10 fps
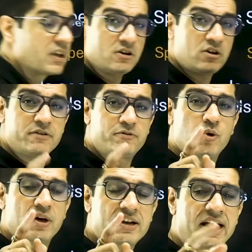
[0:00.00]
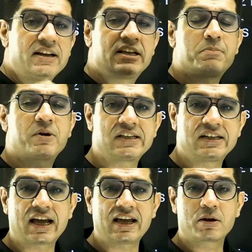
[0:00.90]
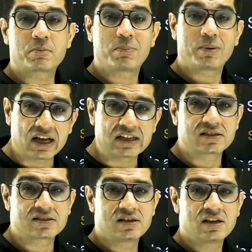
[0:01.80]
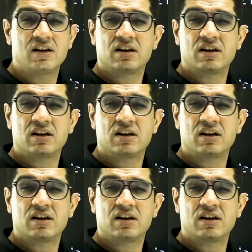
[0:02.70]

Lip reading: know, if you are a 90 percentiler plus,